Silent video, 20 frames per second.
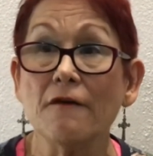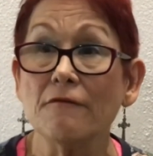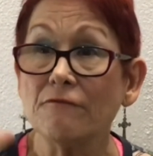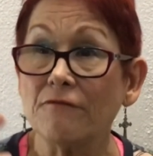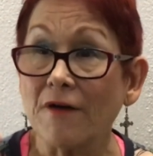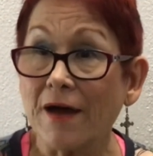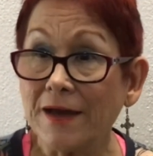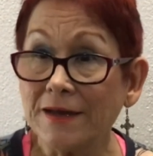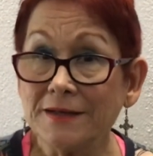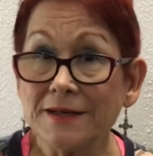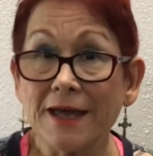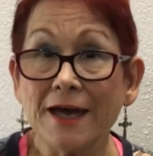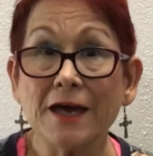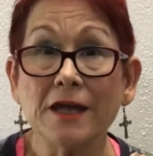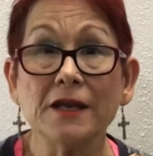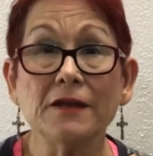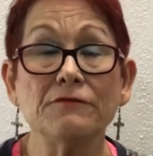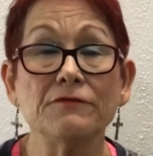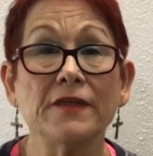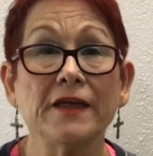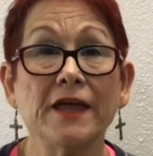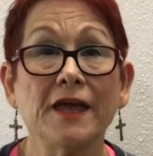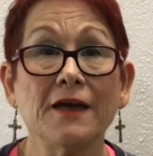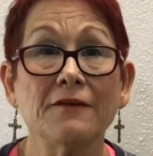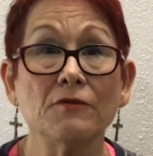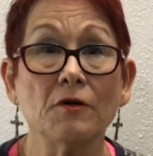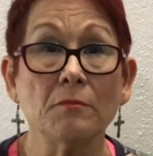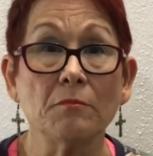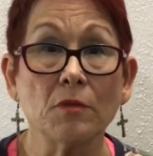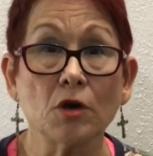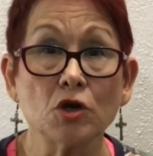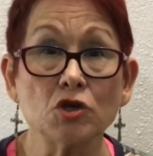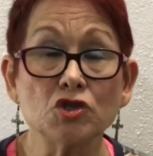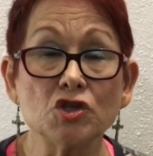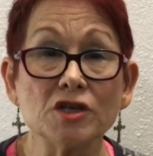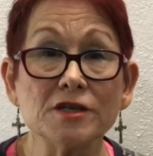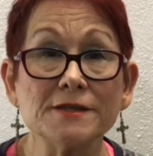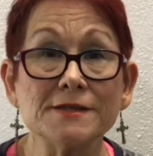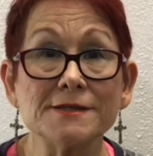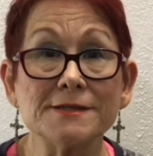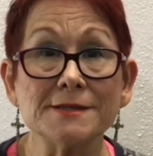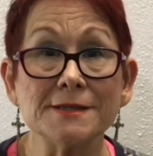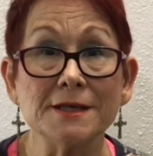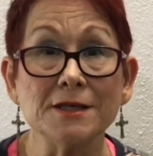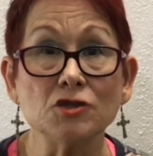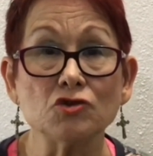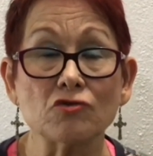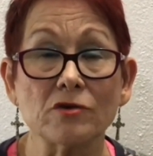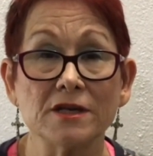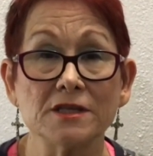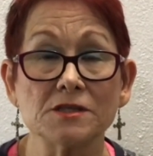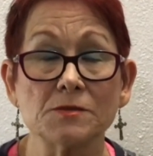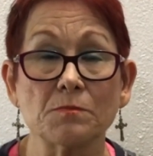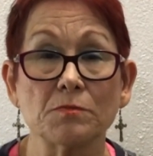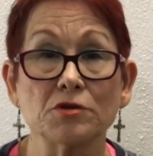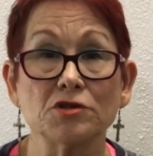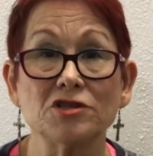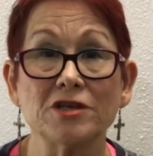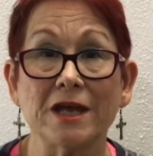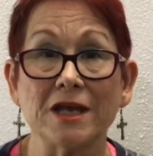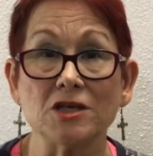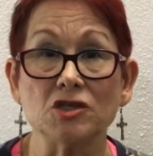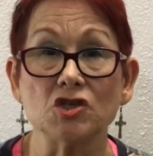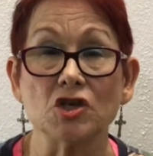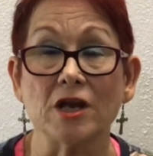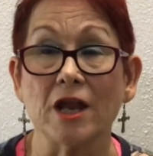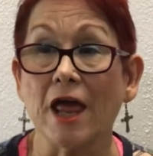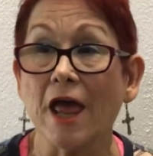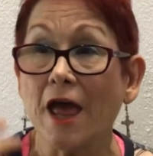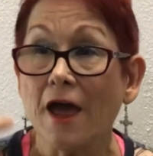Find out if they have emergency transportation.